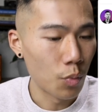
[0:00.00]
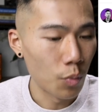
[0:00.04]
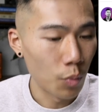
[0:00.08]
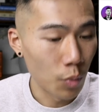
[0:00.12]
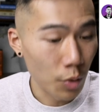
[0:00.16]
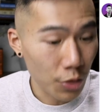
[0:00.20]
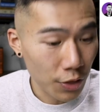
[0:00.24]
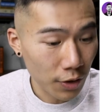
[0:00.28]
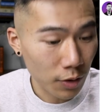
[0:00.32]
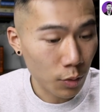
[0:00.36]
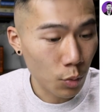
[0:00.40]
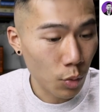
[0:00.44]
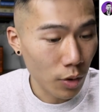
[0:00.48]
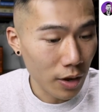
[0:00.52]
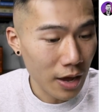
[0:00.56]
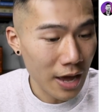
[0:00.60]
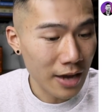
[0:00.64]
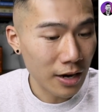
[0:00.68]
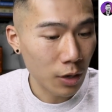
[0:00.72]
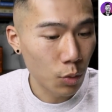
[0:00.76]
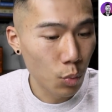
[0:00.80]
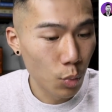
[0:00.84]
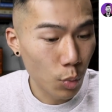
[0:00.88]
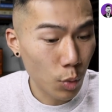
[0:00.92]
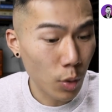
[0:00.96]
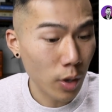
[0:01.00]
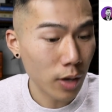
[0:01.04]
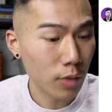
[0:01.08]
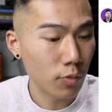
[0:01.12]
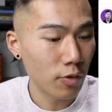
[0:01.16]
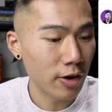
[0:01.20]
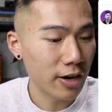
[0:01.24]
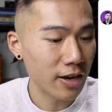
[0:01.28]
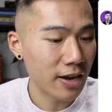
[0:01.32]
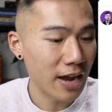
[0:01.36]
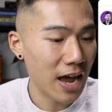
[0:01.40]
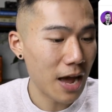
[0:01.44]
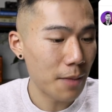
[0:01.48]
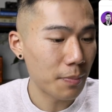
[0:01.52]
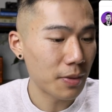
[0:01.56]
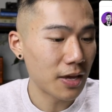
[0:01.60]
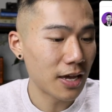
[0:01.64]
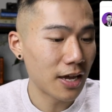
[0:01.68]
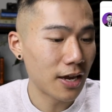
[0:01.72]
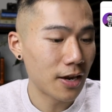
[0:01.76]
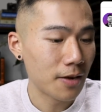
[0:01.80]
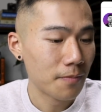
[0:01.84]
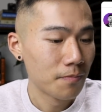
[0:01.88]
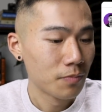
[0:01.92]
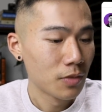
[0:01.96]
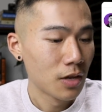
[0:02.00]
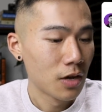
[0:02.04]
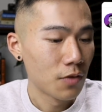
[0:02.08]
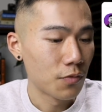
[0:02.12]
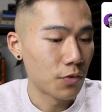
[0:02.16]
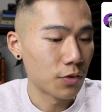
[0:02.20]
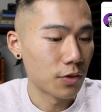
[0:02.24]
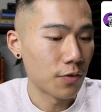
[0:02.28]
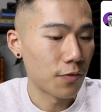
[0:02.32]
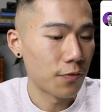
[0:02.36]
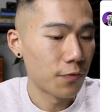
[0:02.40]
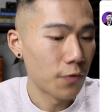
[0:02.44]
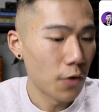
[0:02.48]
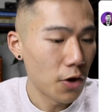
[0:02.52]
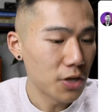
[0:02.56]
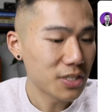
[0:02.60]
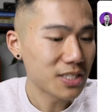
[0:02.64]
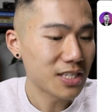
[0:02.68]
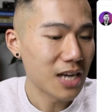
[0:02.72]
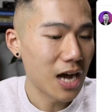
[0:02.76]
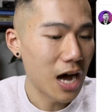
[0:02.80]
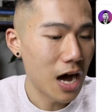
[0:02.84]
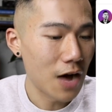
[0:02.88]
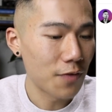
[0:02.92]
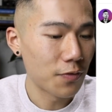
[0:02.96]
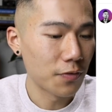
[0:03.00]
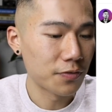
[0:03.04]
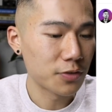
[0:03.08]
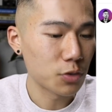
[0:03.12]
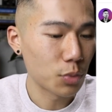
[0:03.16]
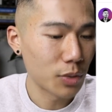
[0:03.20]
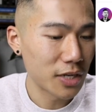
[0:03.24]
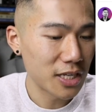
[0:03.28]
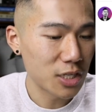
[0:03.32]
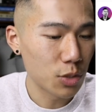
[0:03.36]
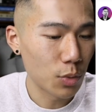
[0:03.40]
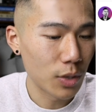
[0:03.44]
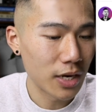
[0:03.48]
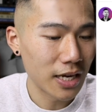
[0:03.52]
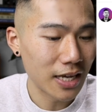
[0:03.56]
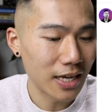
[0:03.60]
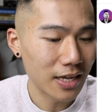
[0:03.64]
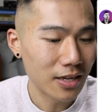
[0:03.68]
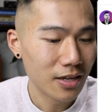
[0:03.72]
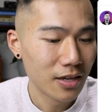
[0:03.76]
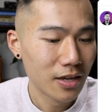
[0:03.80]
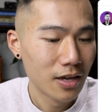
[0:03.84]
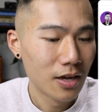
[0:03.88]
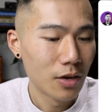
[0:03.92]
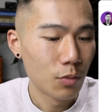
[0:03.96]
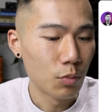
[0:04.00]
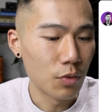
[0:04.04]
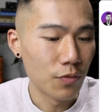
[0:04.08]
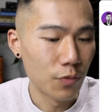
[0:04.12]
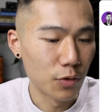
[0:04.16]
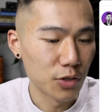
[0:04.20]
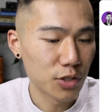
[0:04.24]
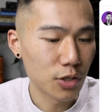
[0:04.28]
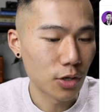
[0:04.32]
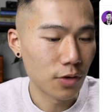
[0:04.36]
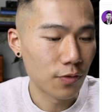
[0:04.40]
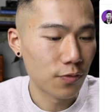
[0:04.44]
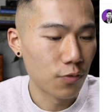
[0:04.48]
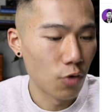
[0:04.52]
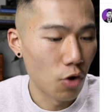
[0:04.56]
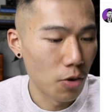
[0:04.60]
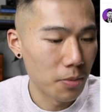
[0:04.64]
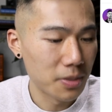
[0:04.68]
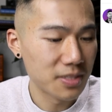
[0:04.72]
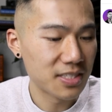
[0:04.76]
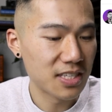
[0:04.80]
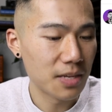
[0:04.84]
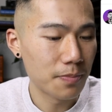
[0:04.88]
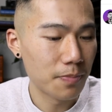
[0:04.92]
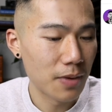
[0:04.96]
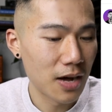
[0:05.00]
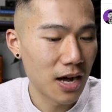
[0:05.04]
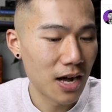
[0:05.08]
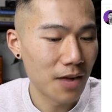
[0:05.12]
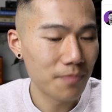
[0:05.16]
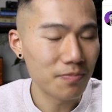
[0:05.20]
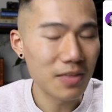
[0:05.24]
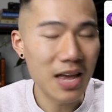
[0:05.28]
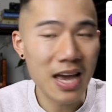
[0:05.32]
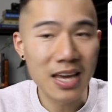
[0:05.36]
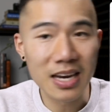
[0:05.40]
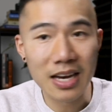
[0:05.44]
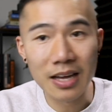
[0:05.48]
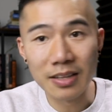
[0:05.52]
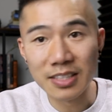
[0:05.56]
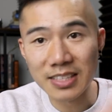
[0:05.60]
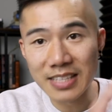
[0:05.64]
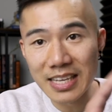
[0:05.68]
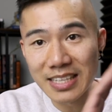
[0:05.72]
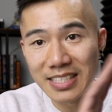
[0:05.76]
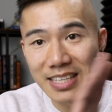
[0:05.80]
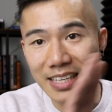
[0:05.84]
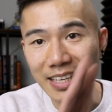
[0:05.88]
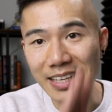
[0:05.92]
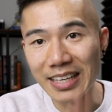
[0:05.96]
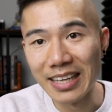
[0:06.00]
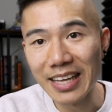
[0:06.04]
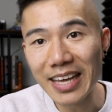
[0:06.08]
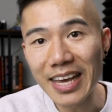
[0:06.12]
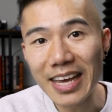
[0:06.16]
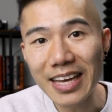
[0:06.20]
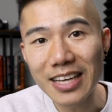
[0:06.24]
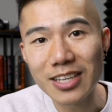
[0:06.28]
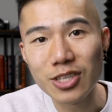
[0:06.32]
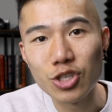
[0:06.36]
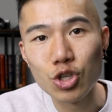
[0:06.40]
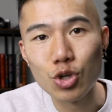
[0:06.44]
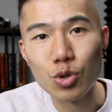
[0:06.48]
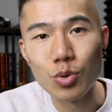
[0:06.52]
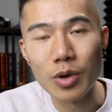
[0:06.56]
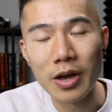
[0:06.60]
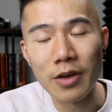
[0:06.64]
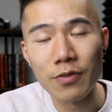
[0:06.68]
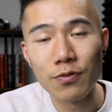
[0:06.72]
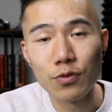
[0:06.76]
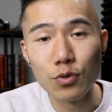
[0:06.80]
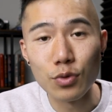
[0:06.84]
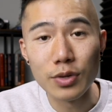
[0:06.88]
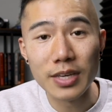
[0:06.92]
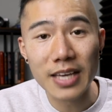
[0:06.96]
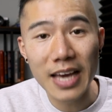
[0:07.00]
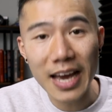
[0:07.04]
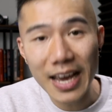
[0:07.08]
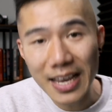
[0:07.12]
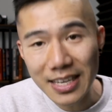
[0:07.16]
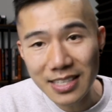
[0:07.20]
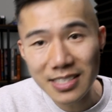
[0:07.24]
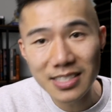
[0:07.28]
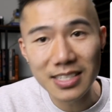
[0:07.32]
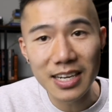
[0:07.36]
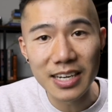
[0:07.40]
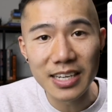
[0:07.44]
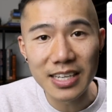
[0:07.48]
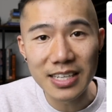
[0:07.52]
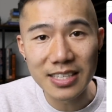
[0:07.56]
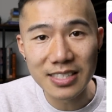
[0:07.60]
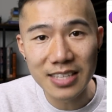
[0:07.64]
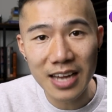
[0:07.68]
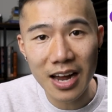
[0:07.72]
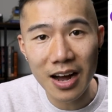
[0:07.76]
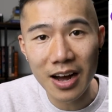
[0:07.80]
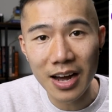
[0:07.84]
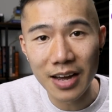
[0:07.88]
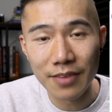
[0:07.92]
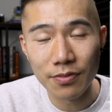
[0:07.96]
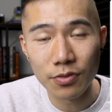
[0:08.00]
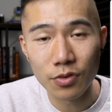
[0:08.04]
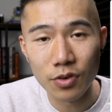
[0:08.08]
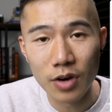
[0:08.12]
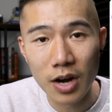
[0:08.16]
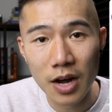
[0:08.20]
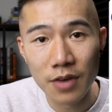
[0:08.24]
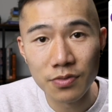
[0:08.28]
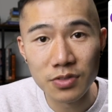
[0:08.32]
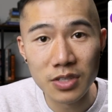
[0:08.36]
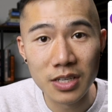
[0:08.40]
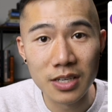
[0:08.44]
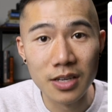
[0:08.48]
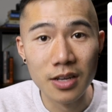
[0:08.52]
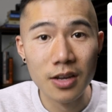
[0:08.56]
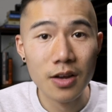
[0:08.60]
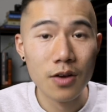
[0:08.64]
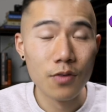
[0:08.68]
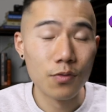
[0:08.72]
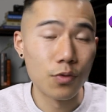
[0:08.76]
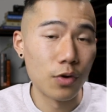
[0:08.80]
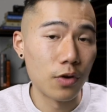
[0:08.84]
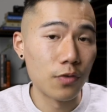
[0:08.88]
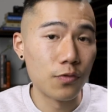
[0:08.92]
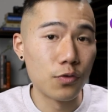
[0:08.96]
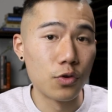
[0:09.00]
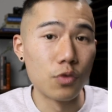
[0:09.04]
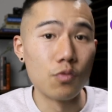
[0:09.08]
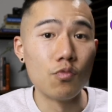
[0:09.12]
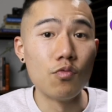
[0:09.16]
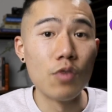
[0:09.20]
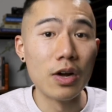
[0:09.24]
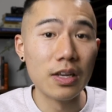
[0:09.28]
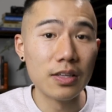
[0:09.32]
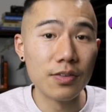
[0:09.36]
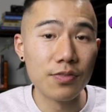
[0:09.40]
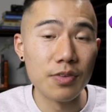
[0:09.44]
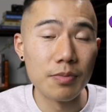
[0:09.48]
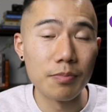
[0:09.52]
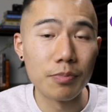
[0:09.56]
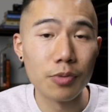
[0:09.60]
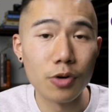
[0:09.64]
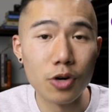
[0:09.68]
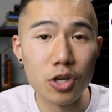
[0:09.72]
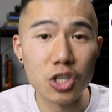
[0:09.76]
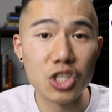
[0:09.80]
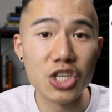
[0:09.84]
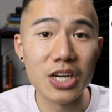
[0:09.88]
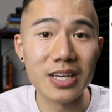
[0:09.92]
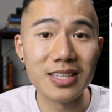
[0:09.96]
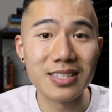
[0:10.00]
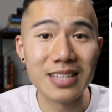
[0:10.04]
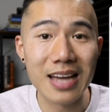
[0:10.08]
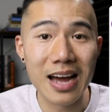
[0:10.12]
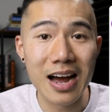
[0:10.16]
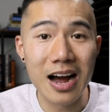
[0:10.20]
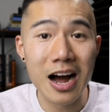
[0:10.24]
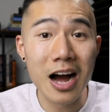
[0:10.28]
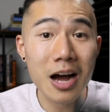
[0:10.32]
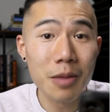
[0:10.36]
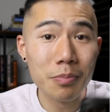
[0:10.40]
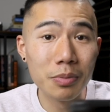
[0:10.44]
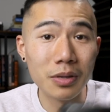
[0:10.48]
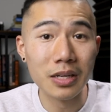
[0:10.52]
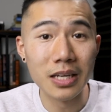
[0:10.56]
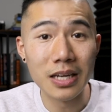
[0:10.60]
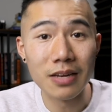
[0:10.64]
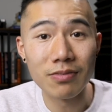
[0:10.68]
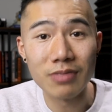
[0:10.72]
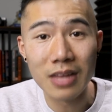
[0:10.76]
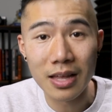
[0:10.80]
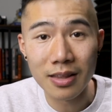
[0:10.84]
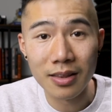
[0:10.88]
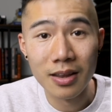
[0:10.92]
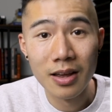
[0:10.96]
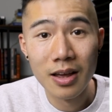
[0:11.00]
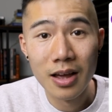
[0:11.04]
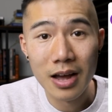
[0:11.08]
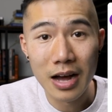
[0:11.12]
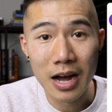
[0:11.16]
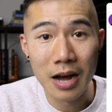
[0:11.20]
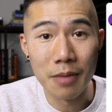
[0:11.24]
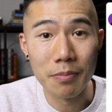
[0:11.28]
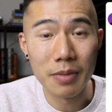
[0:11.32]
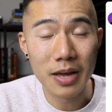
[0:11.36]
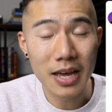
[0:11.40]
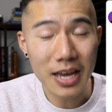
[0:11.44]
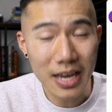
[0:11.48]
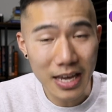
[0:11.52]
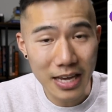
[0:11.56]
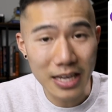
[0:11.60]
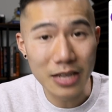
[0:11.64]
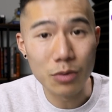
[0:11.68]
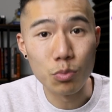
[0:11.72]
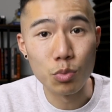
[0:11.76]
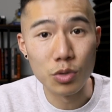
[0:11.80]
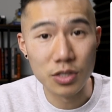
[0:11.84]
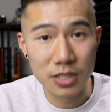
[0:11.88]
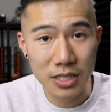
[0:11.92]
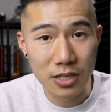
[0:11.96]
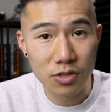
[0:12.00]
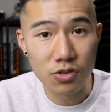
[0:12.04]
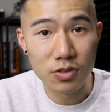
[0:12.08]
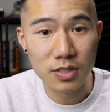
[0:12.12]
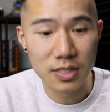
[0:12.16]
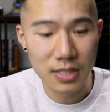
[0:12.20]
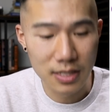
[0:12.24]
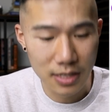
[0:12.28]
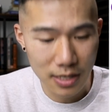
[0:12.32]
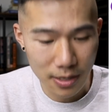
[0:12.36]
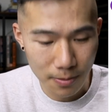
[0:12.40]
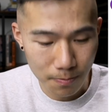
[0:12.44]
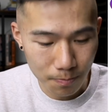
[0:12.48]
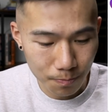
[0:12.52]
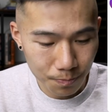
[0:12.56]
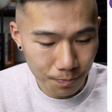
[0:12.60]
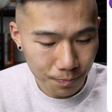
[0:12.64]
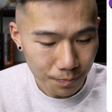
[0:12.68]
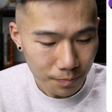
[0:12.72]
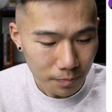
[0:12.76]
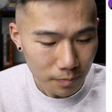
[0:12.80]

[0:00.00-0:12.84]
with a quick recap here, for the first half of 2020, we've also got a former zipper, and I sent a link to a few case studies that I have crafted for a few relevant projects that I believe that he was interested in.